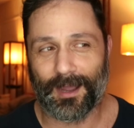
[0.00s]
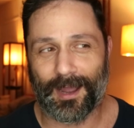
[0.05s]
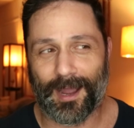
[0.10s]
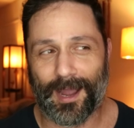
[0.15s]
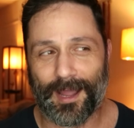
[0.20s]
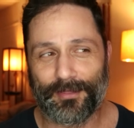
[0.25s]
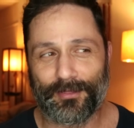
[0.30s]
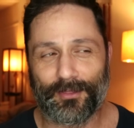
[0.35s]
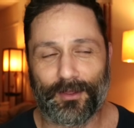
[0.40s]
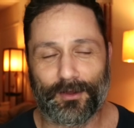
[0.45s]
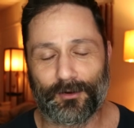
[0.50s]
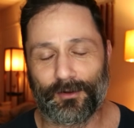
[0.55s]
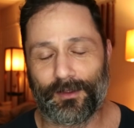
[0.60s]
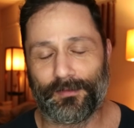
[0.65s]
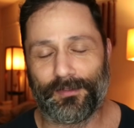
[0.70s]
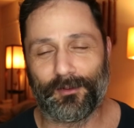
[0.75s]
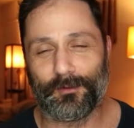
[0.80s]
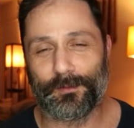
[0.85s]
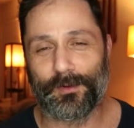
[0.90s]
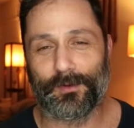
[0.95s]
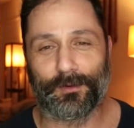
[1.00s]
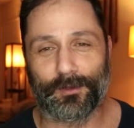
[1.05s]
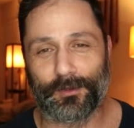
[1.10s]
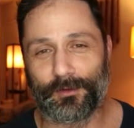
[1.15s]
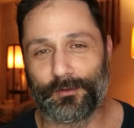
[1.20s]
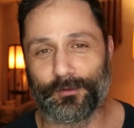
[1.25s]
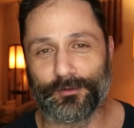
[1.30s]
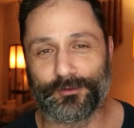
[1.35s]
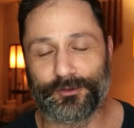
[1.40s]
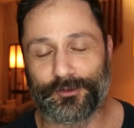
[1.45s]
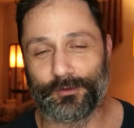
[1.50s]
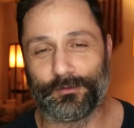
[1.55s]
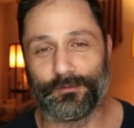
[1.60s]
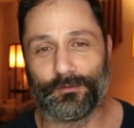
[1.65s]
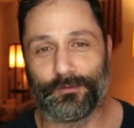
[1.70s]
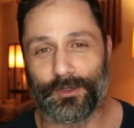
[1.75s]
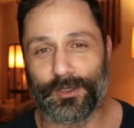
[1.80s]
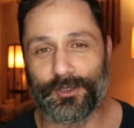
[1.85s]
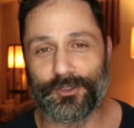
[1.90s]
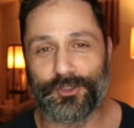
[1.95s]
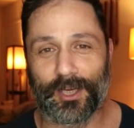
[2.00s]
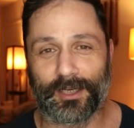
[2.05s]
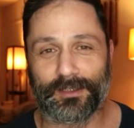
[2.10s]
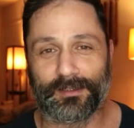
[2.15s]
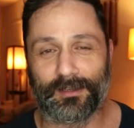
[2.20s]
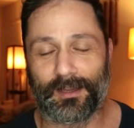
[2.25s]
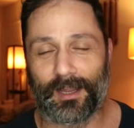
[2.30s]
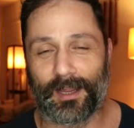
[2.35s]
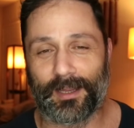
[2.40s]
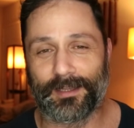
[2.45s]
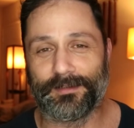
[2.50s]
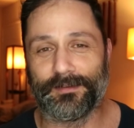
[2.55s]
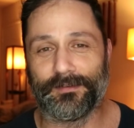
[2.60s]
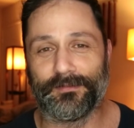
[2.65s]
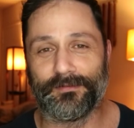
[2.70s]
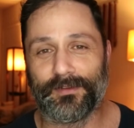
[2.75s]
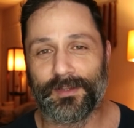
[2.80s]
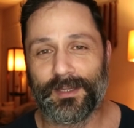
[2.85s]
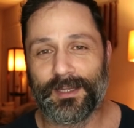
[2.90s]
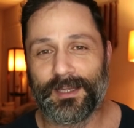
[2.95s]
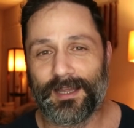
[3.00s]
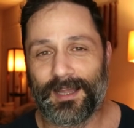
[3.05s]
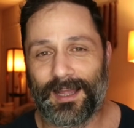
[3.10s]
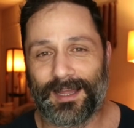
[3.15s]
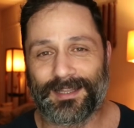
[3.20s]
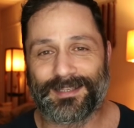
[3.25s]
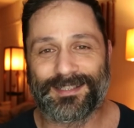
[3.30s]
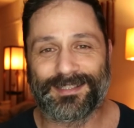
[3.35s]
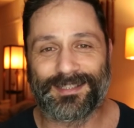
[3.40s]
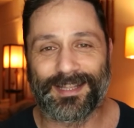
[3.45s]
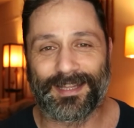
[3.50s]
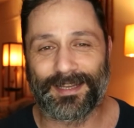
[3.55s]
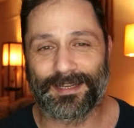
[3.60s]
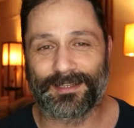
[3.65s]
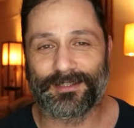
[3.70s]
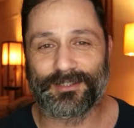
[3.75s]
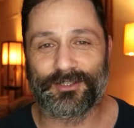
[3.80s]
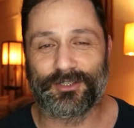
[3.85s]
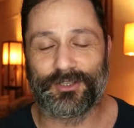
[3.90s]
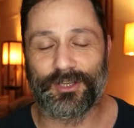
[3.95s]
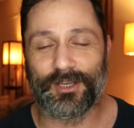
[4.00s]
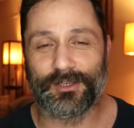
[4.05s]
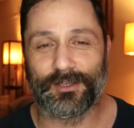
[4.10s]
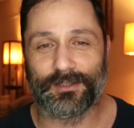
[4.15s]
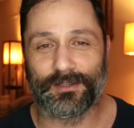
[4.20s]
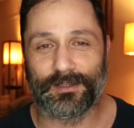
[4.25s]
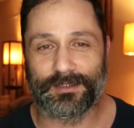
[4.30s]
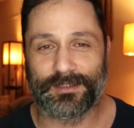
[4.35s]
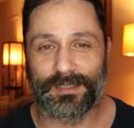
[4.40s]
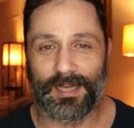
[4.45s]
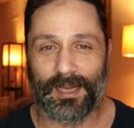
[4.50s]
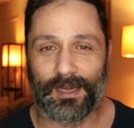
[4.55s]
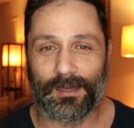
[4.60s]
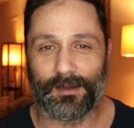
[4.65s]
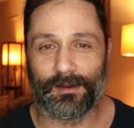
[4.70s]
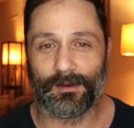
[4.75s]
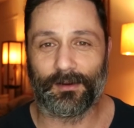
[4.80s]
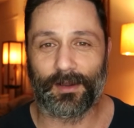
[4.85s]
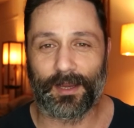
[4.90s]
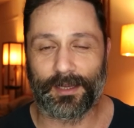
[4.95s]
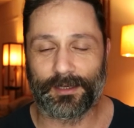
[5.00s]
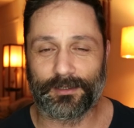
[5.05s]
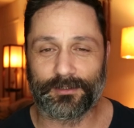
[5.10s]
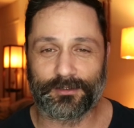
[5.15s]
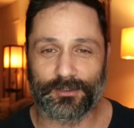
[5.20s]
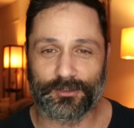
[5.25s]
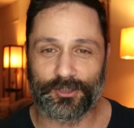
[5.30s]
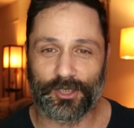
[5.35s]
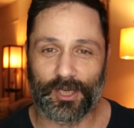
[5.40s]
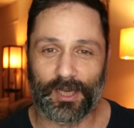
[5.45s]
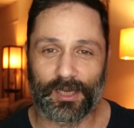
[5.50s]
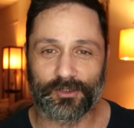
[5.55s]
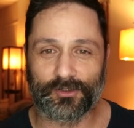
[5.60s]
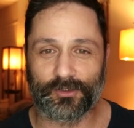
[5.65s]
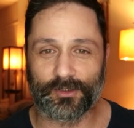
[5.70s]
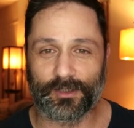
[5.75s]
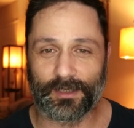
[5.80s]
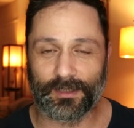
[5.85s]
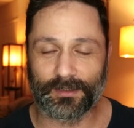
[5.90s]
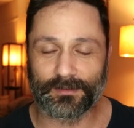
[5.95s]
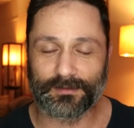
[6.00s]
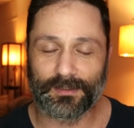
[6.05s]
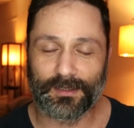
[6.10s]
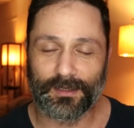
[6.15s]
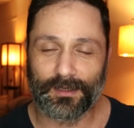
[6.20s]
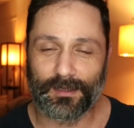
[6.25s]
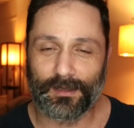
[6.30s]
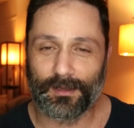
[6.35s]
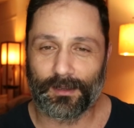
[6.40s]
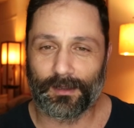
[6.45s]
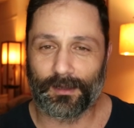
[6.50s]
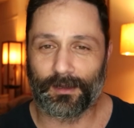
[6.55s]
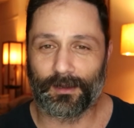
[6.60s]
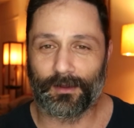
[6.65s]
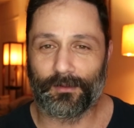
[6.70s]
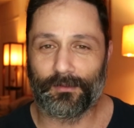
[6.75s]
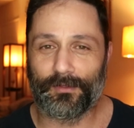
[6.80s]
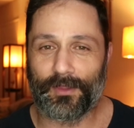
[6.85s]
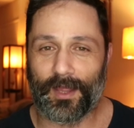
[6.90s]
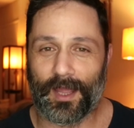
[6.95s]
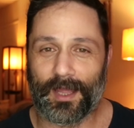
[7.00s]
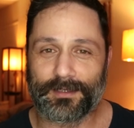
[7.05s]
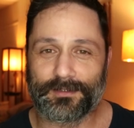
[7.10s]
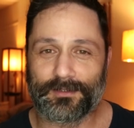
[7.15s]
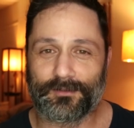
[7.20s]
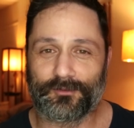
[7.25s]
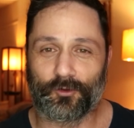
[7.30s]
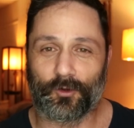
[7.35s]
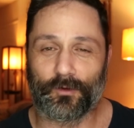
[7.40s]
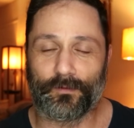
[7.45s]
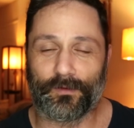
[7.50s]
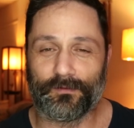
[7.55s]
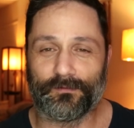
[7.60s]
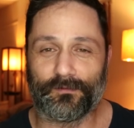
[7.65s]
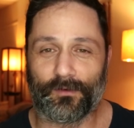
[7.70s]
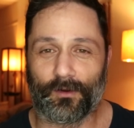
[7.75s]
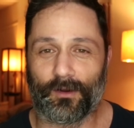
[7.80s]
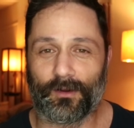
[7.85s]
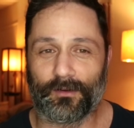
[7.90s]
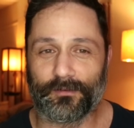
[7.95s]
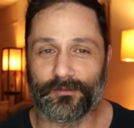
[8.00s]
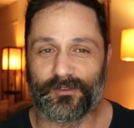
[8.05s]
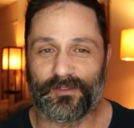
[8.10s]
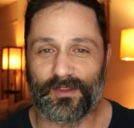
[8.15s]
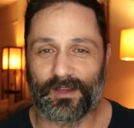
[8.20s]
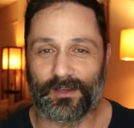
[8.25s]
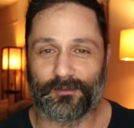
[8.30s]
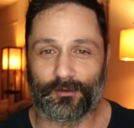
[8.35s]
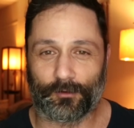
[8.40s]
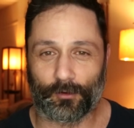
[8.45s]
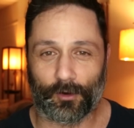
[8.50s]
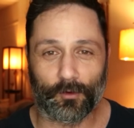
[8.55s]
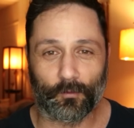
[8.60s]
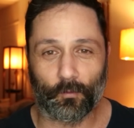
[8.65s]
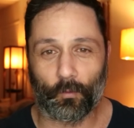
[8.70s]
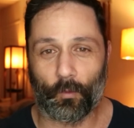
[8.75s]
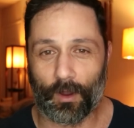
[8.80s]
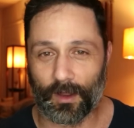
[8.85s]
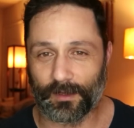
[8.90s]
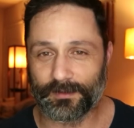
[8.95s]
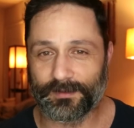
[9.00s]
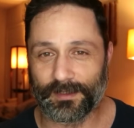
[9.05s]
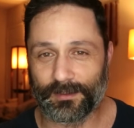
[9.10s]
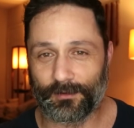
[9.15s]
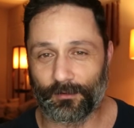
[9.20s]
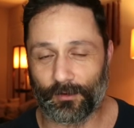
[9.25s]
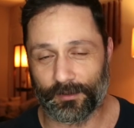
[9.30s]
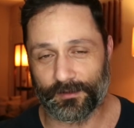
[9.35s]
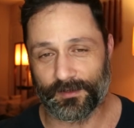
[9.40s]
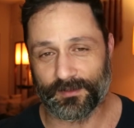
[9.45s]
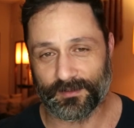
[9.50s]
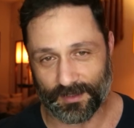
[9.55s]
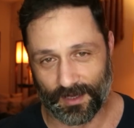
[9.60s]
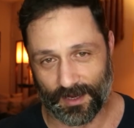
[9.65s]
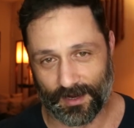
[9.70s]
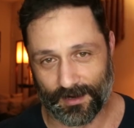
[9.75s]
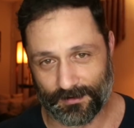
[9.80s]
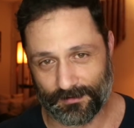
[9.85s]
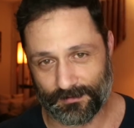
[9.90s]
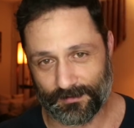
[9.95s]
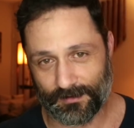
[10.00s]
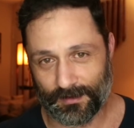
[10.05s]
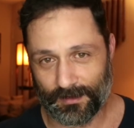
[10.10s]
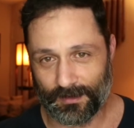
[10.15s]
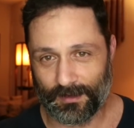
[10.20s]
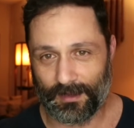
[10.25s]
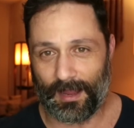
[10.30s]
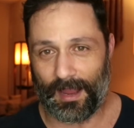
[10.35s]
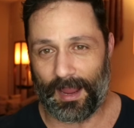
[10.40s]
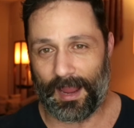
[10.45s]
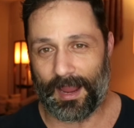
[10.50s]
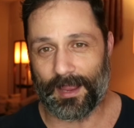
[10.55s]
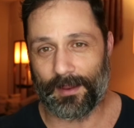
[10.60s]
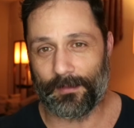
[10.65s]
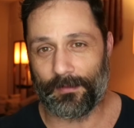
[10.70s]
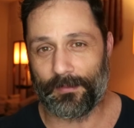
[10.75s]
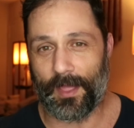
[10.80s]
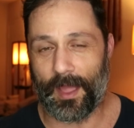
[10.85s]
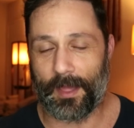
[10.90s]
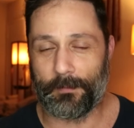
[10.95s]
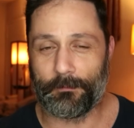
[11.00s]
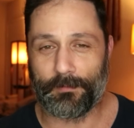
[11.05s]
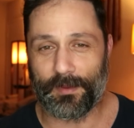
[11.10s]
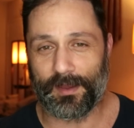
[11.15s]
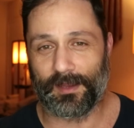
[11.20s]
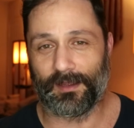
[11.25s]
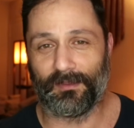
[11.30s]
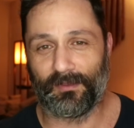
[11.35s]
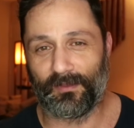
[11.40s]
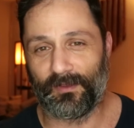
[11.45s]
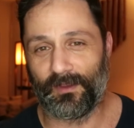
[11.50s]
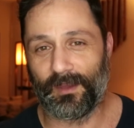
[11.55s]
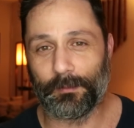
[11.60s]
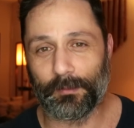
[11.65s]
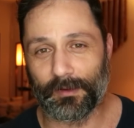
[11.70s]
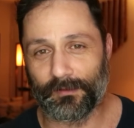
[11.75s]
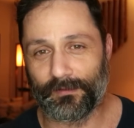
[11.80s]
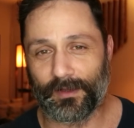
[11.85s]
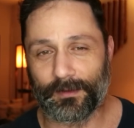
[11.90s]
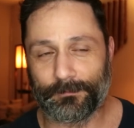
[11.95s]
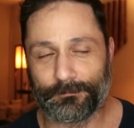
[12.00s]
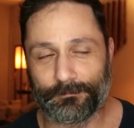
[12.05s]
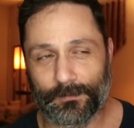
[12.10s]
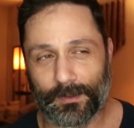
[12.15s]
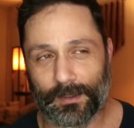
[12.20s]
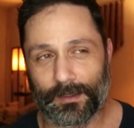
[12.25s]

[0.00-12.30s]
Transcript: I think it'd be really cool to inject a kind of aesthetics into the Tear and into Changelings that sort of involves things that are unwanted or undesired, and that being a theme of it.